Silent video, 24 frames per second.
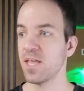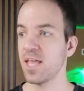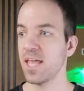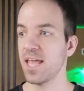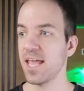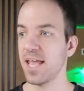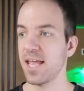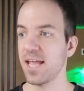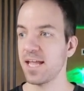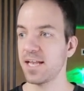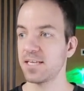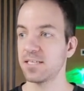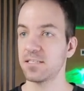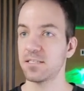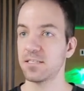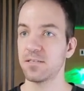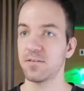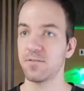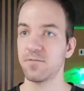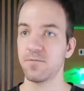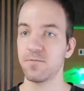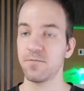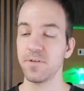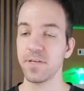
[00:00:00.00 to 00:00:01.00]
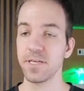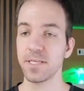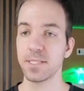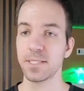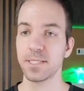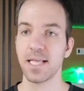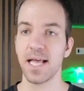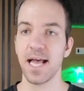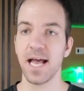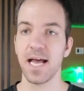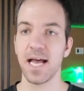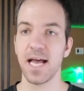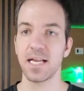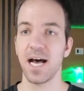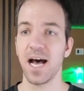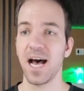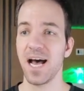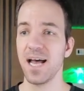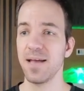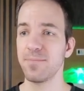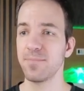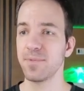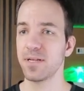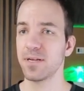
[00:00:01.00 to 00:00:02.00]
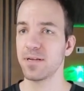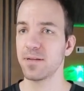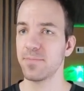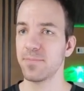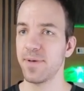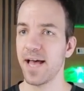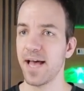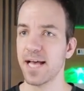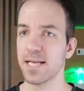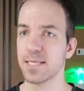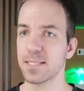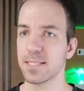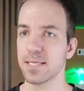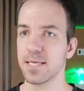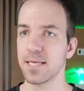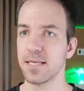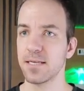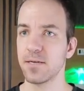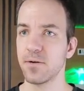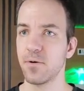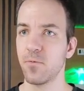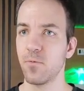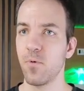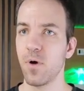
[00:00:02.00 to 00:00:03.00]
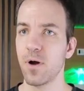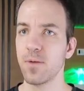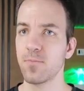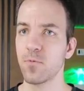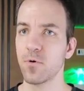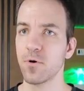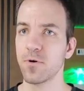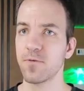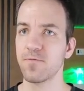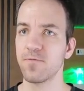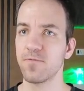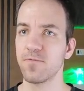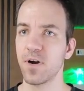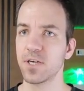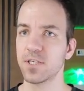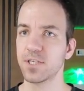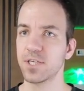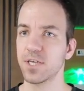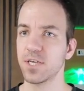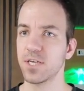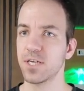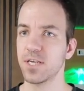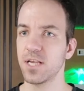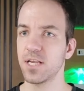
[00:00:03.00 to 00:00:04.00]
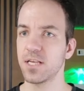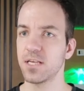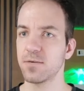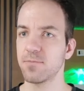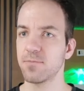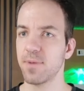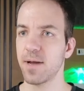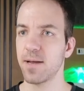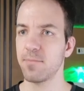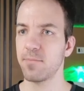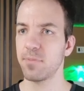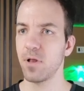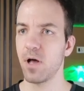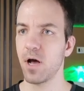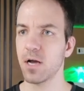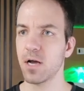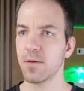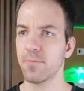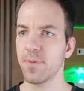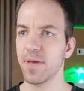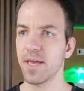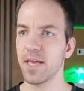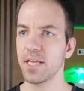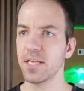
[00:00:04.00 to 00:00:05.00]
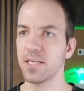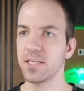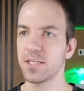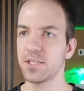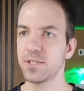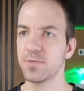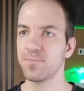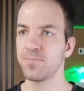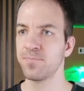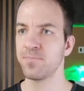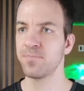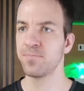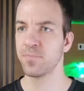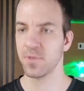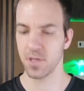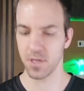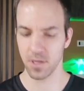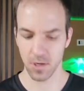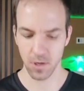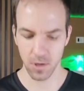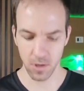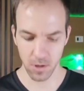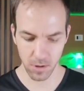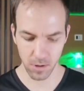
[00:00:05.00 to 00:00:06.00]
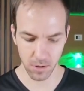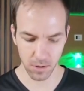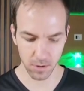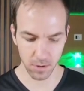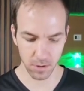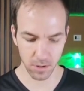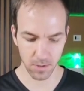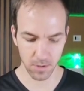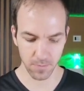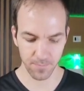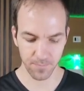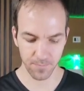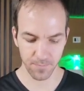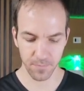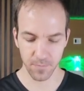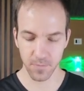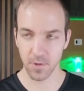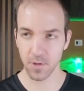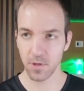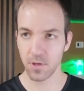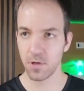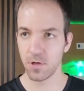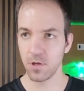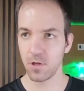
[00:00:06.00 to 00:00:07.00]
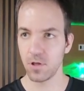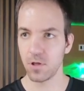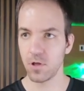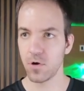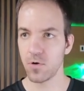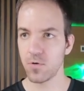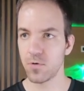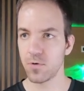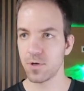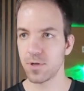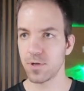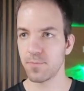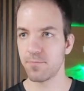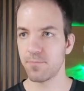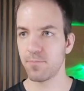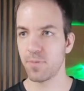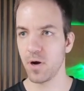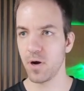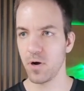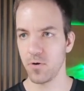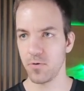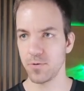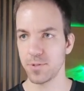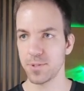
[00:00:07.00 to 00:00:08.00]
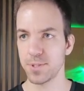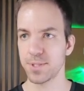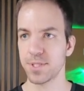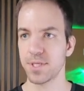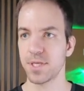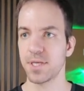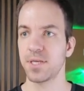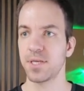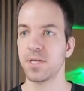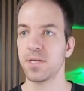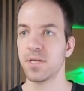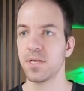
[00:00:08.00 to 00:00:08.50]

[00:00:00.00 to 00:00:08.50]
And to fix that, I'm going to pass in one more function into my blog page called load post.